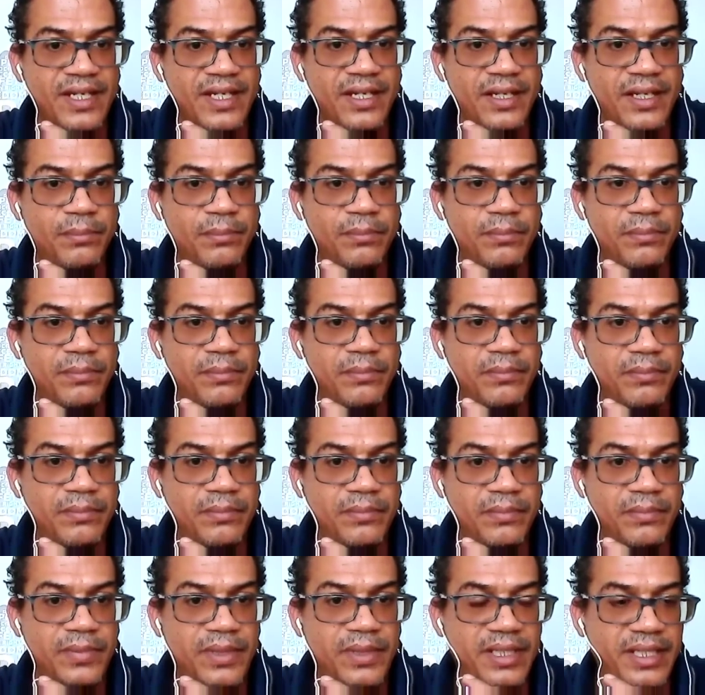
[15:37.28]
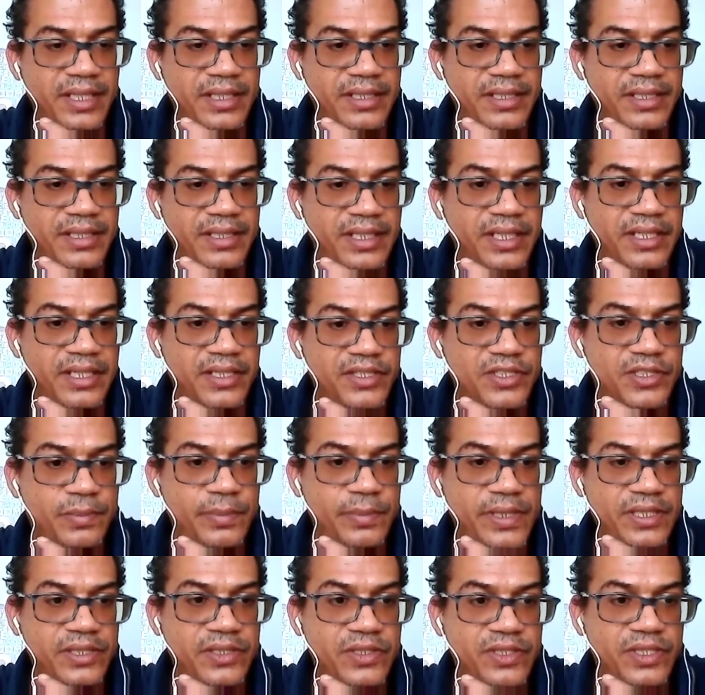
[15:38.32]
in her
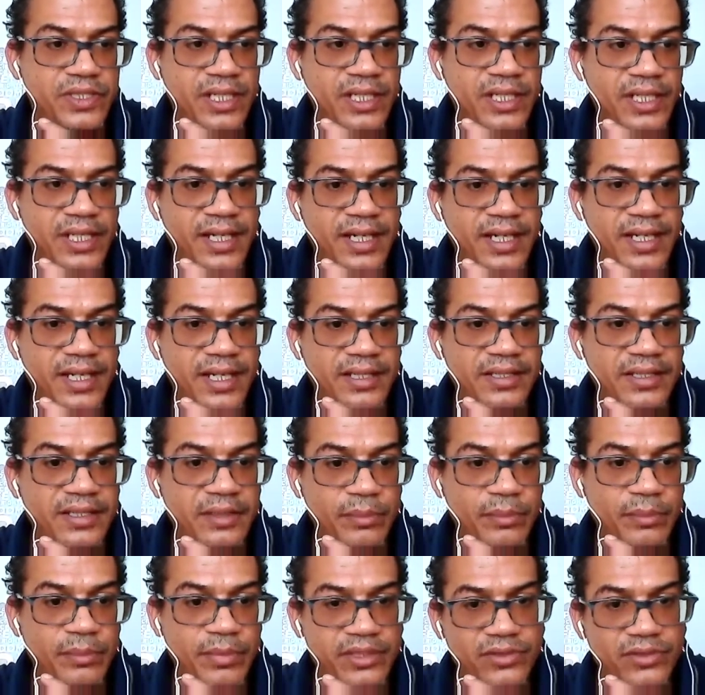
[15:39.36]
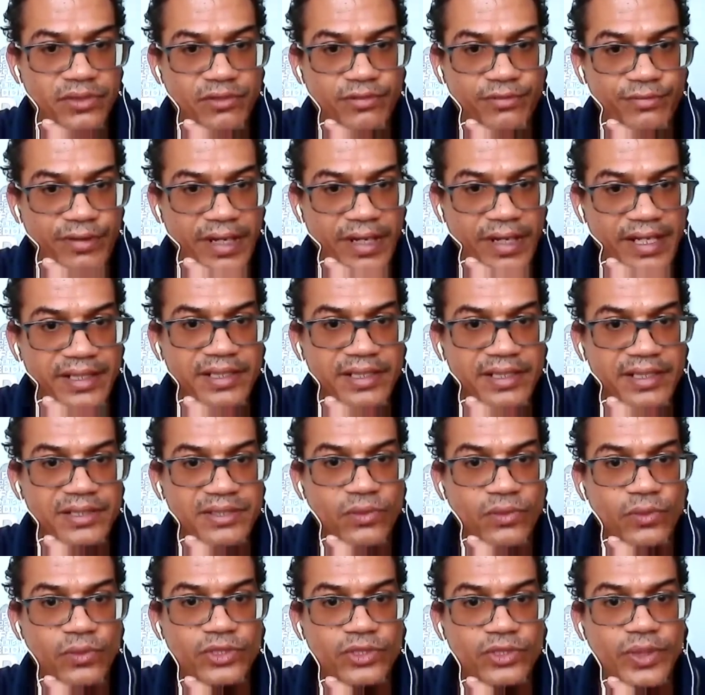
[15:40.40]
speech. And the Minister of Finance
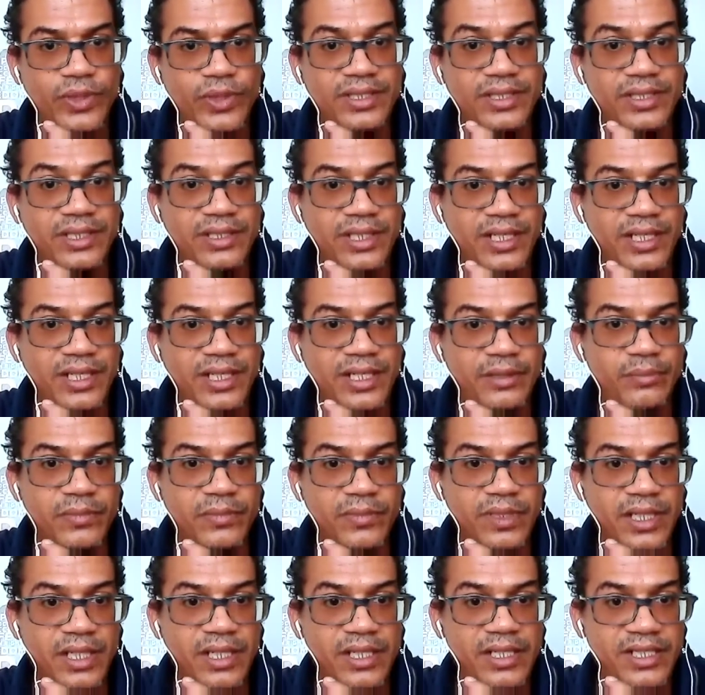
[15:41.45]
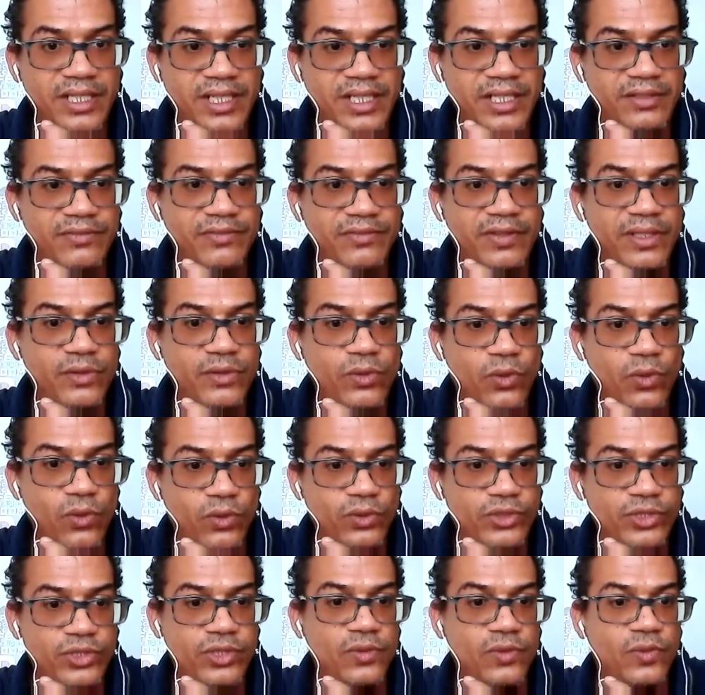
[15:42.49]
also at the time, Kalle Schletwein,
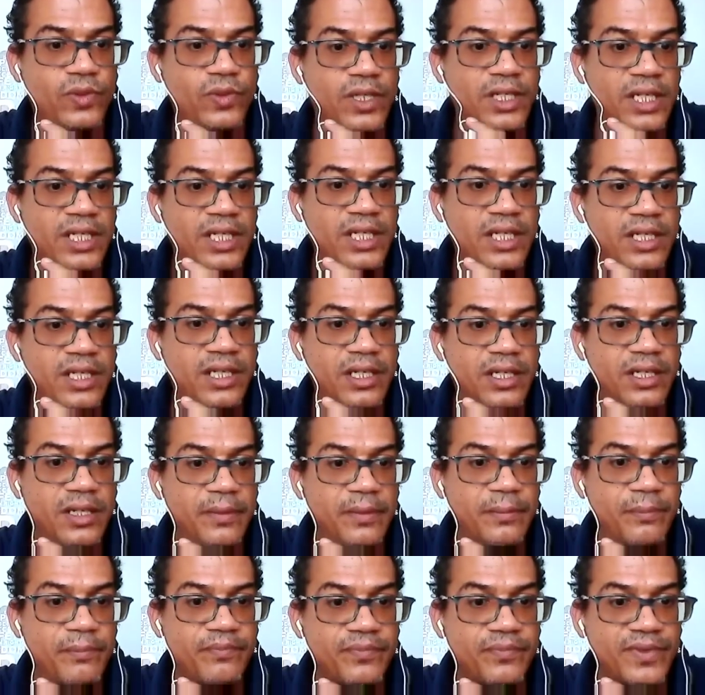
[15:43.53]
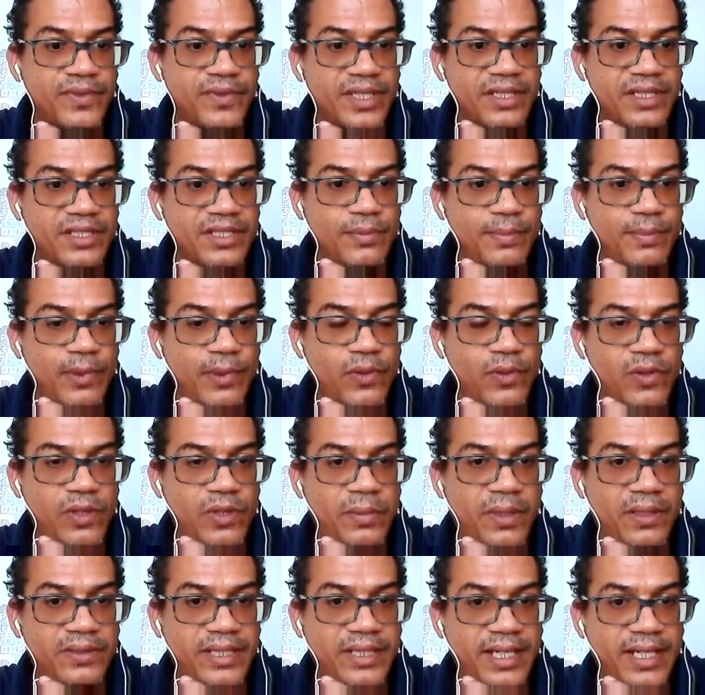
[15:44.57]
also spoke
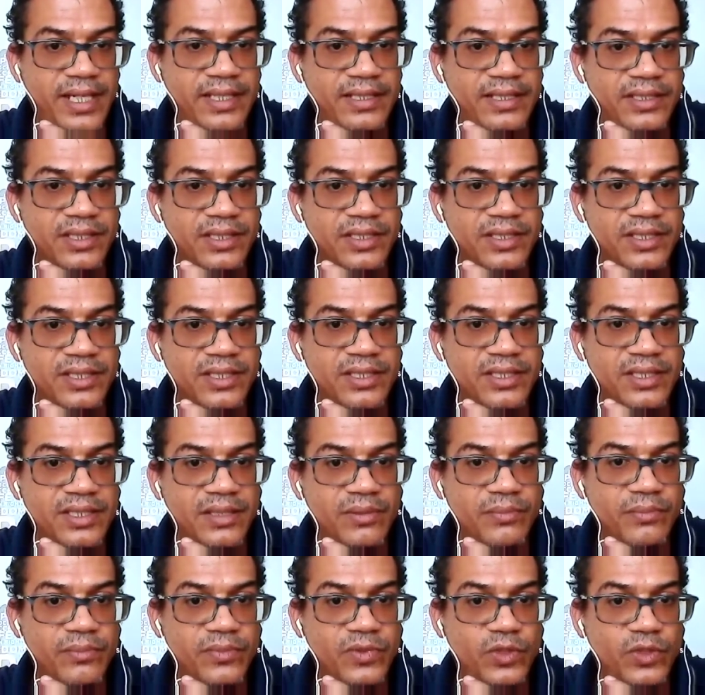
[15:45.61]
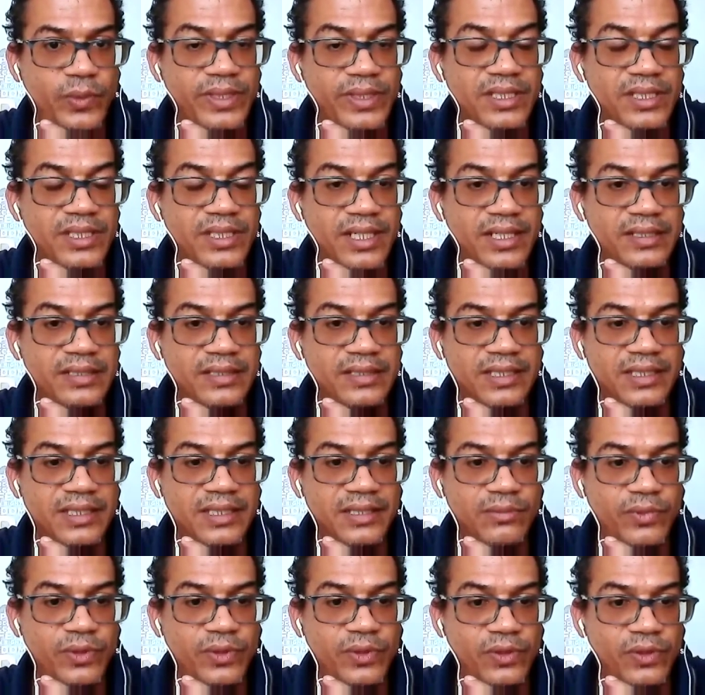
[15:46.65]
about at this
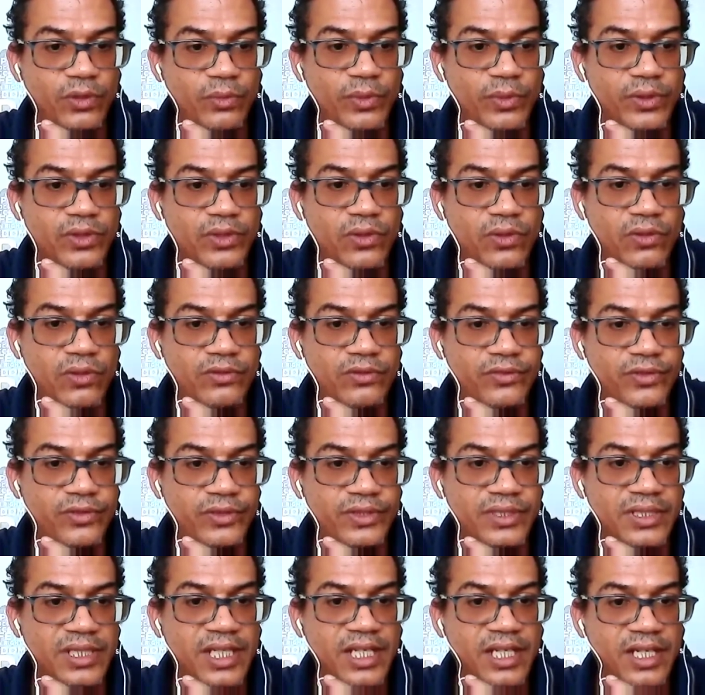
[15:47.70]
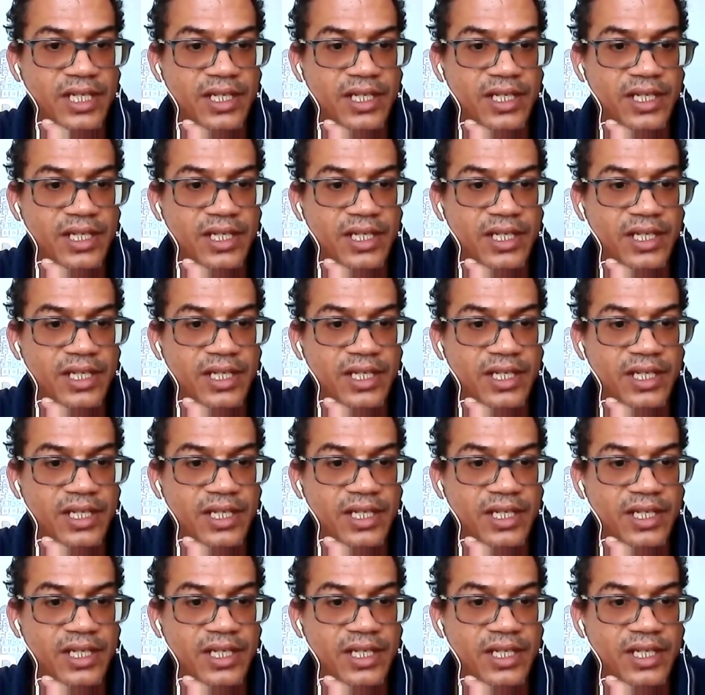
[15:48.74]
2019 procurement conference